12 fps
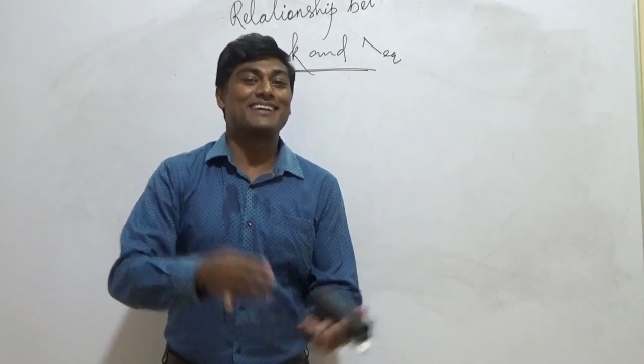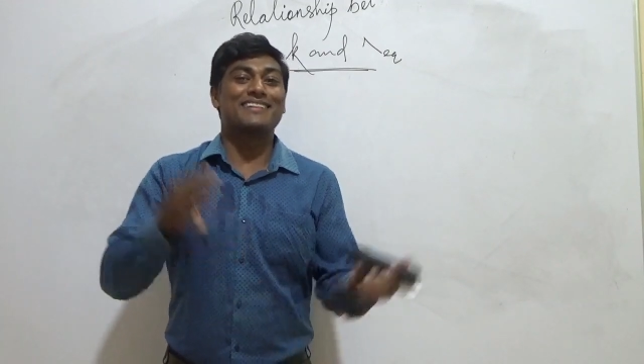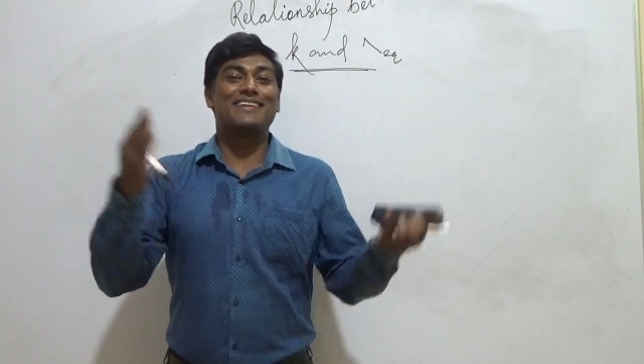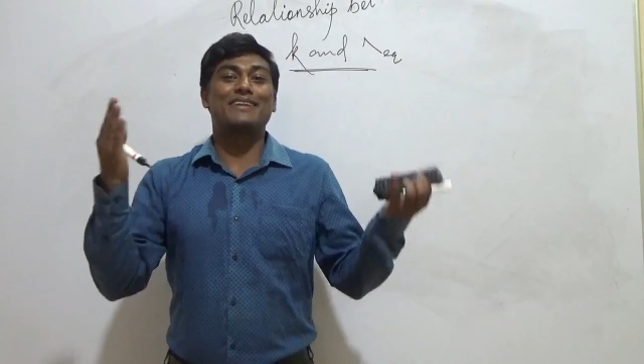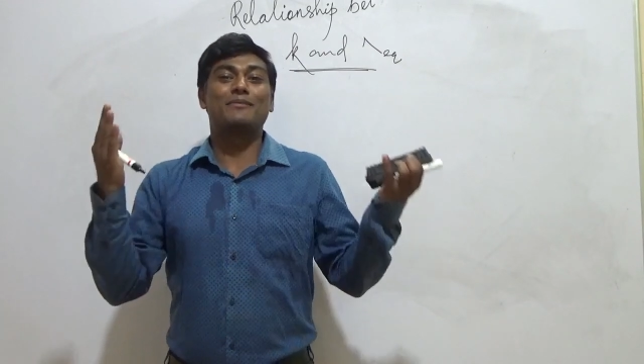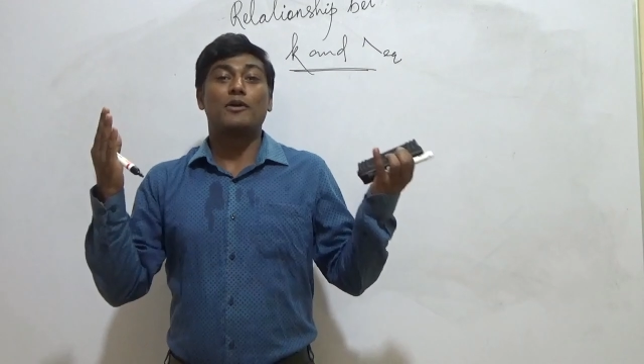
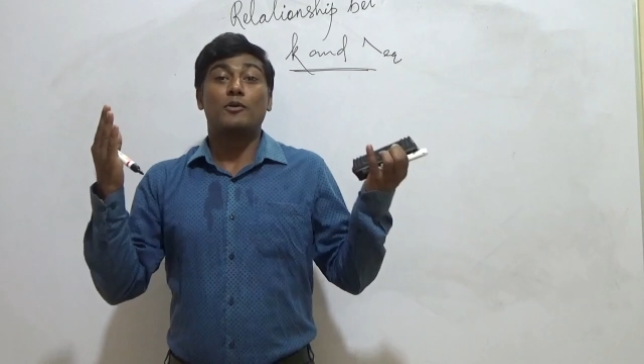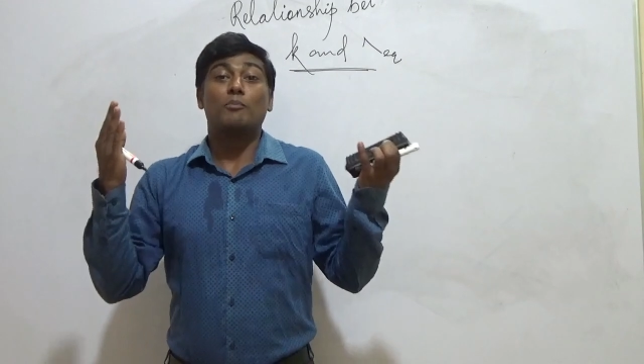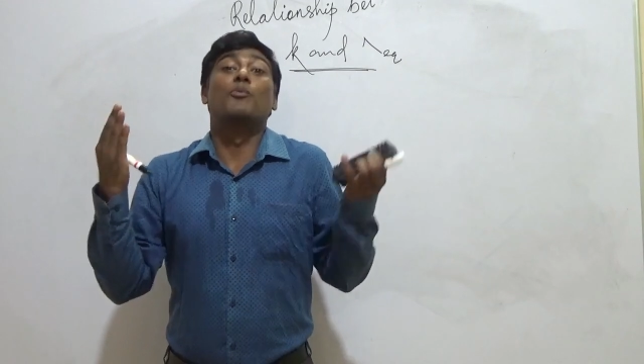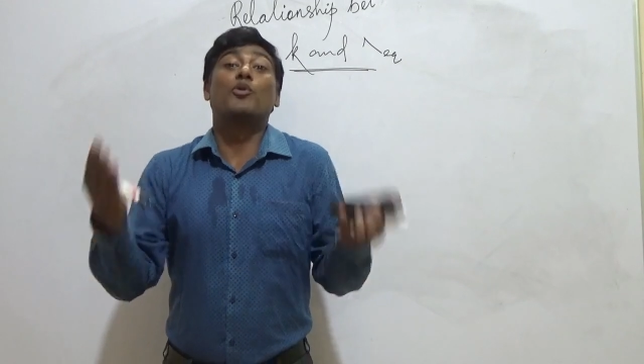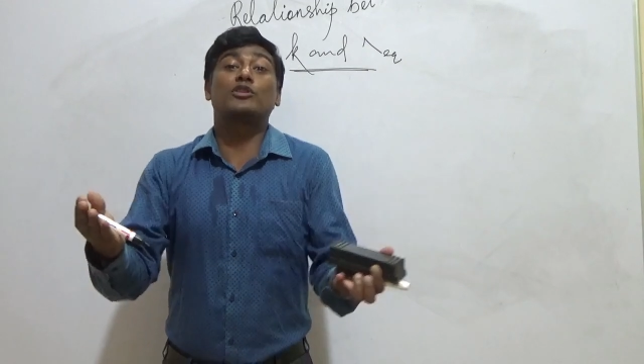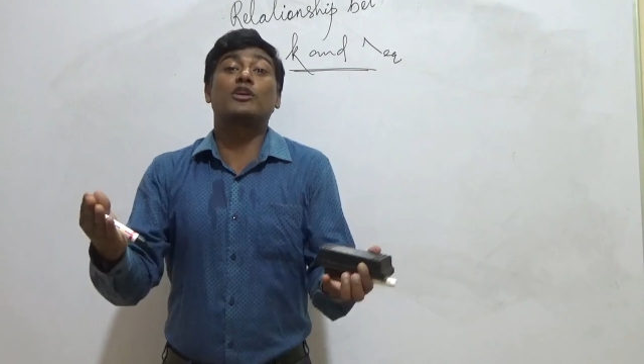Then
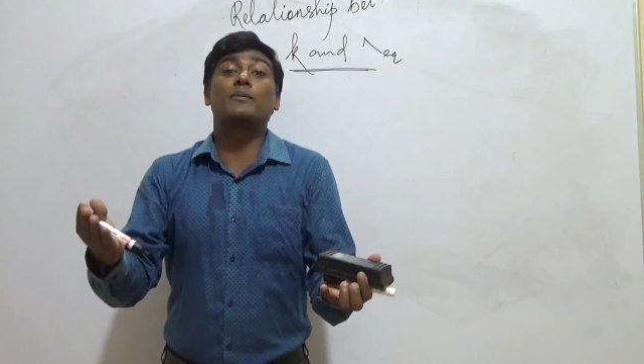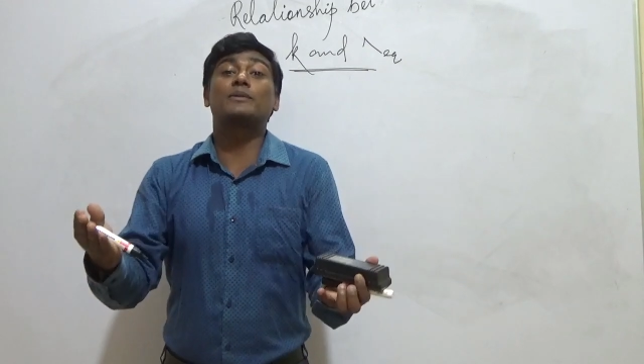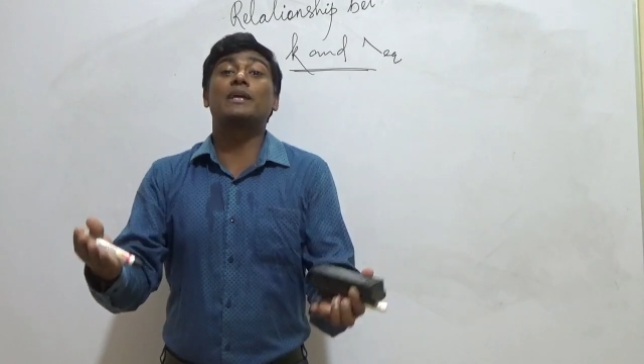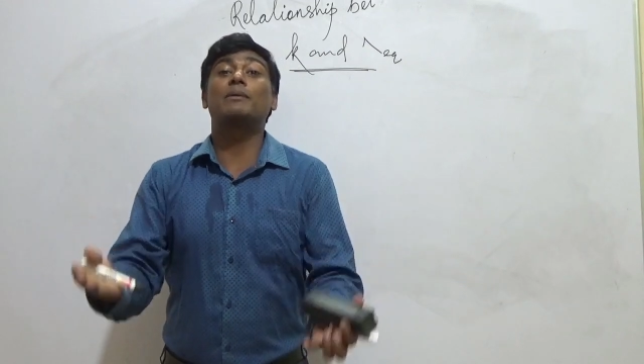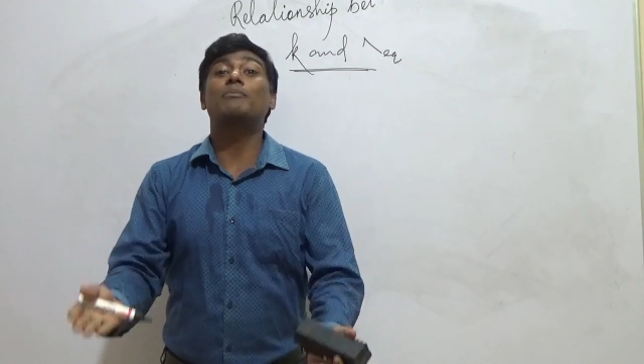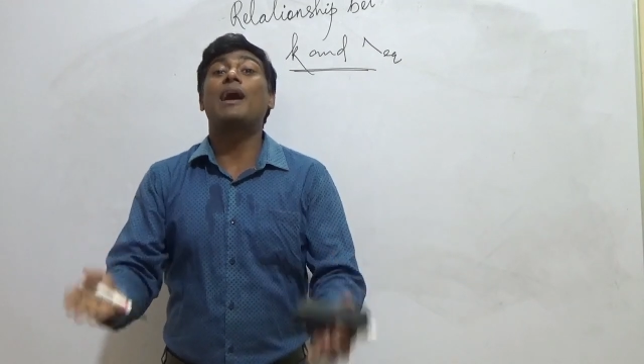both of
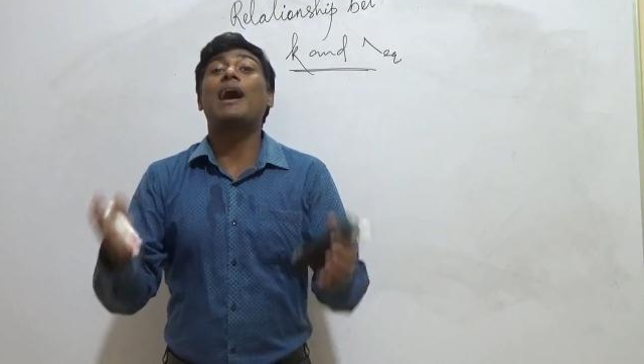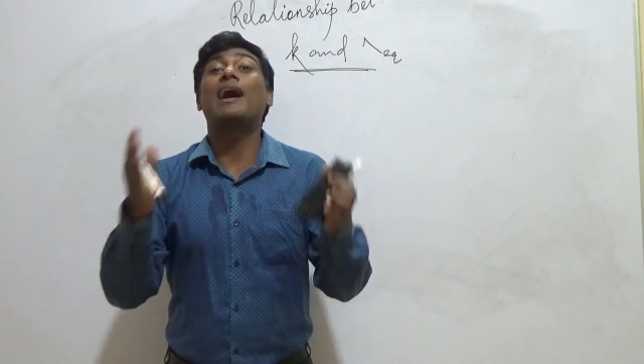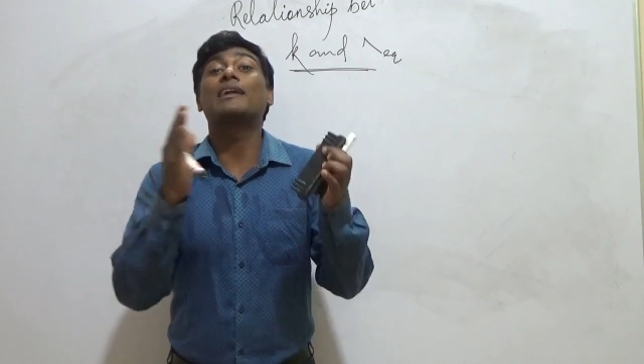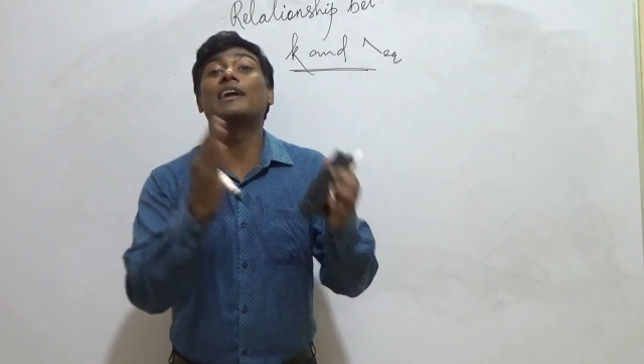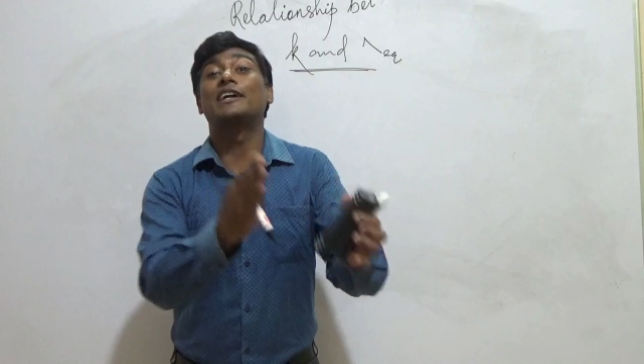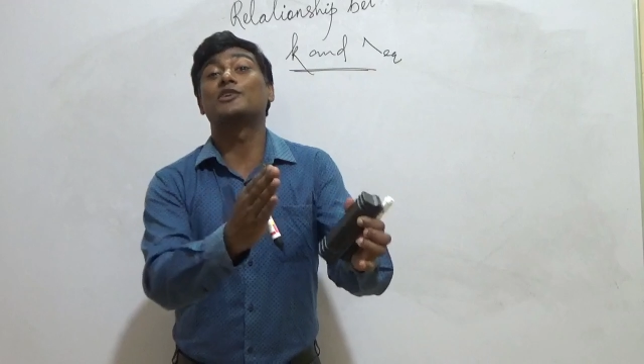them
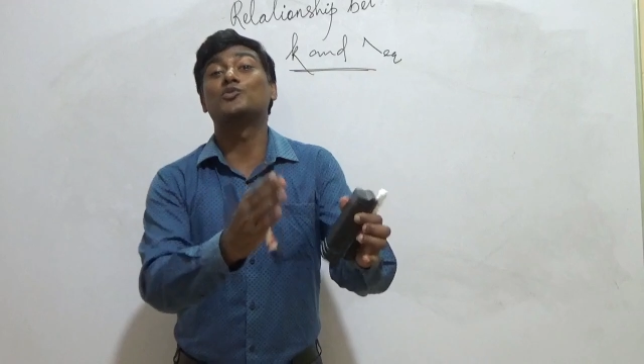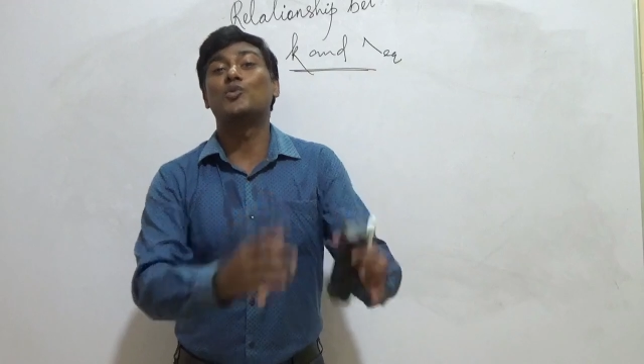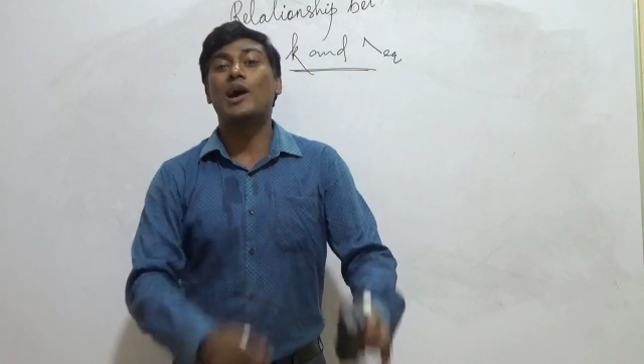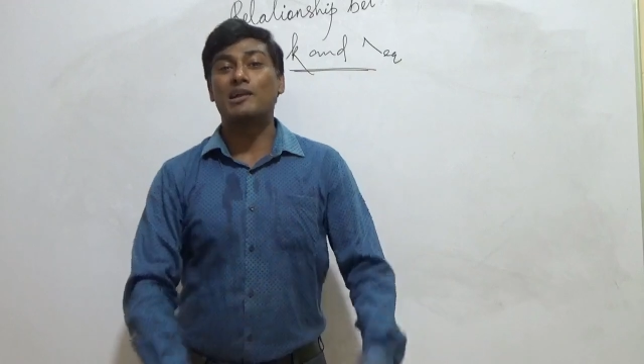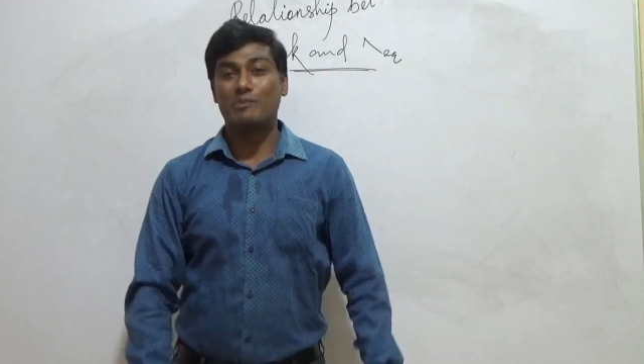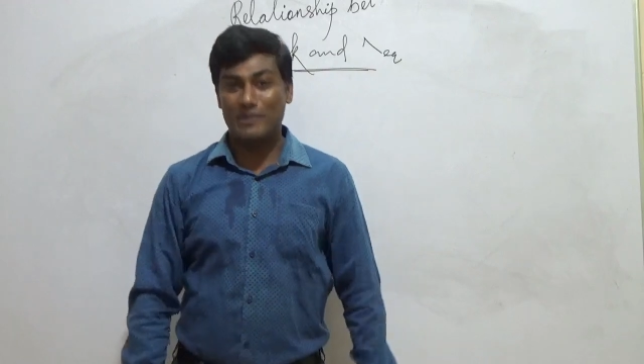are at
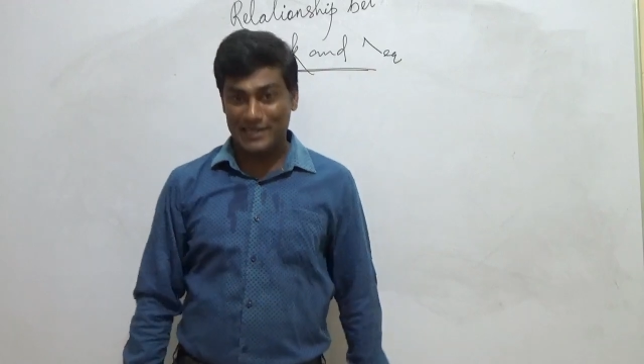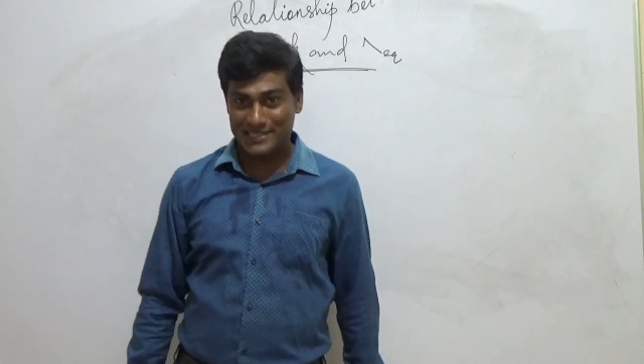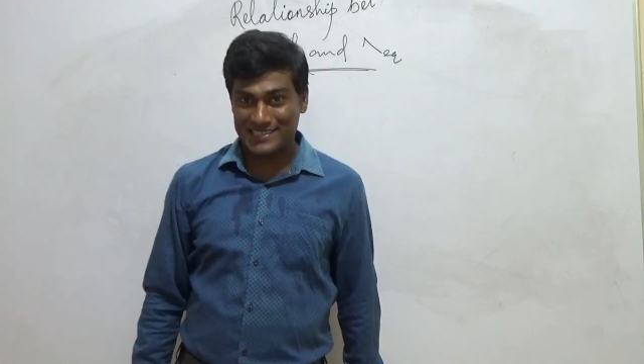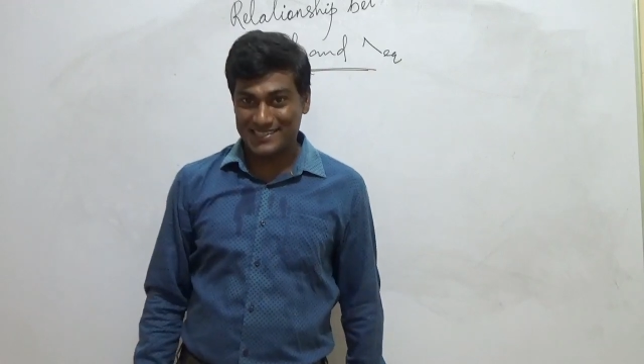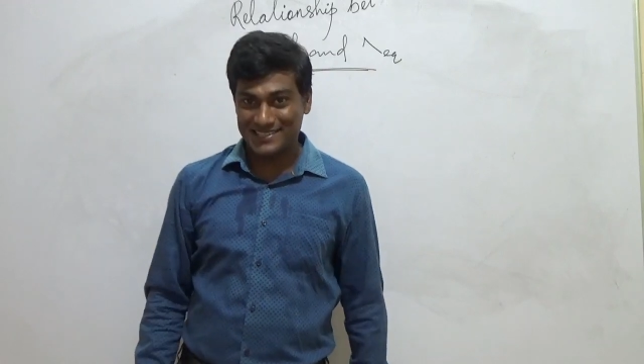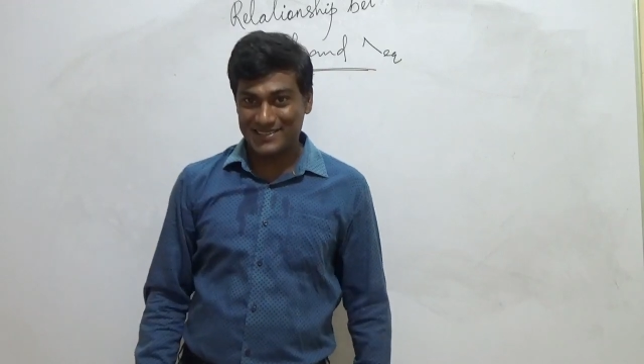one
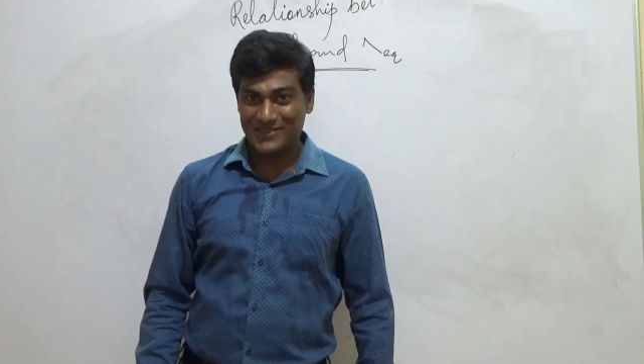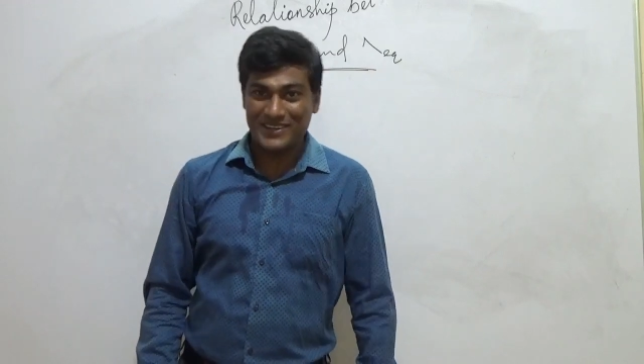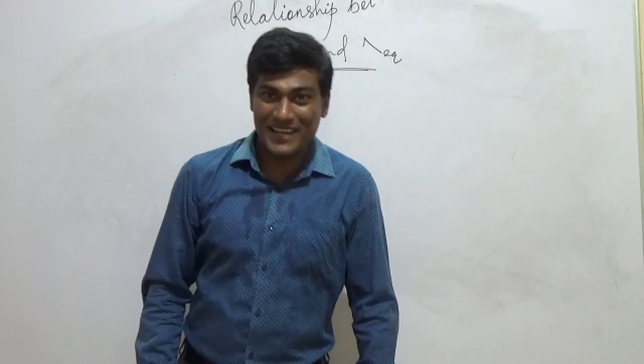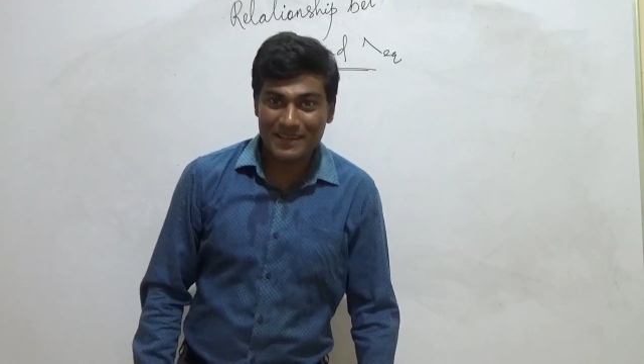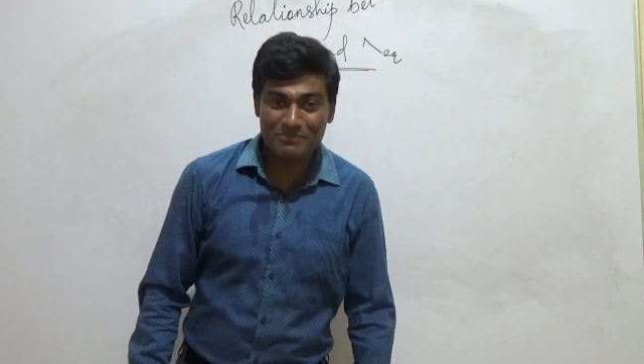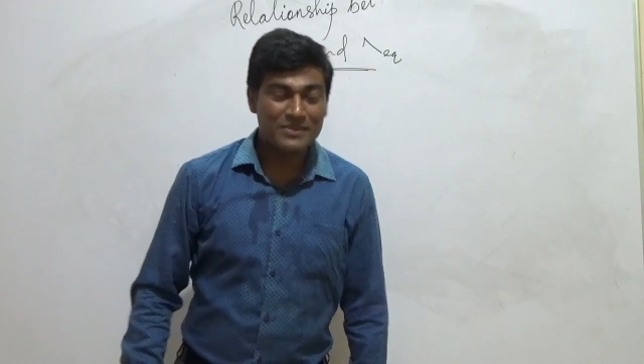place. Okay,